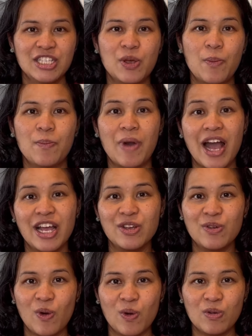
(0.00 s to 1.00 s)
So my
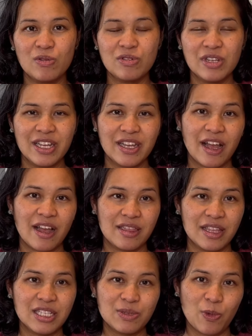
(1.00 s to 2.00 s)
goal
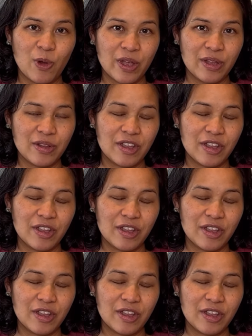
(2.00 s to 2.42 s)
at this point